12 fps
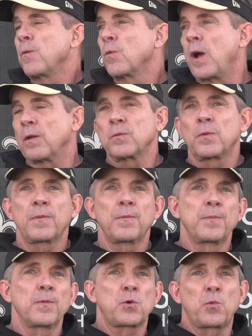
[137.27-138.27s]
Well,
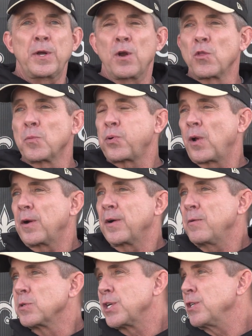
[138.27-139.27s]
look, we know the
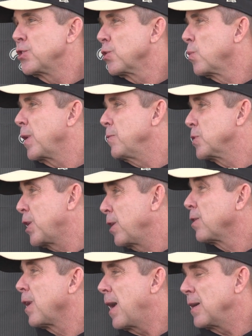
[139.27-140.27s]
player. He was injured when he was
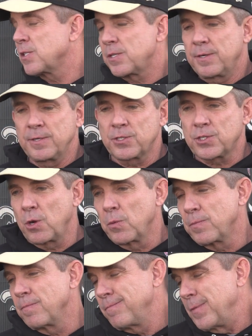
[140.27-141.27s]
here last, and
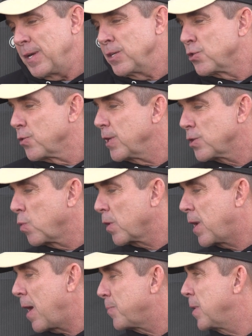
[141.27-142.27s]
so the injury is
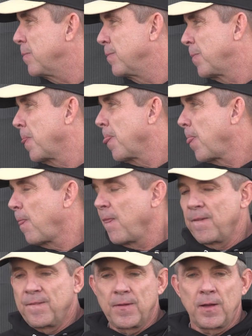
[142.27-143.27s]
what kept him.
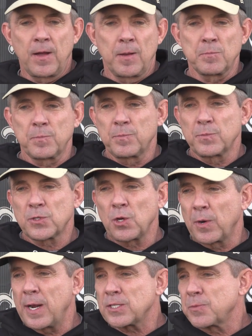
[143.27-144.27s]

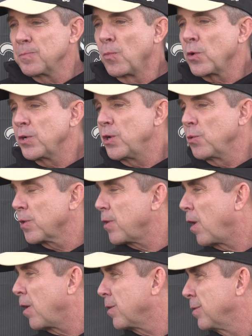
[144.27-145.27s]
So it has more to do
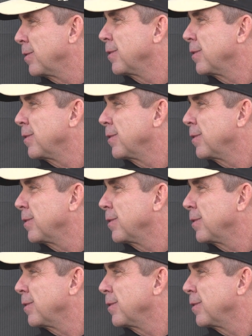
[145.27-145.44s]
with our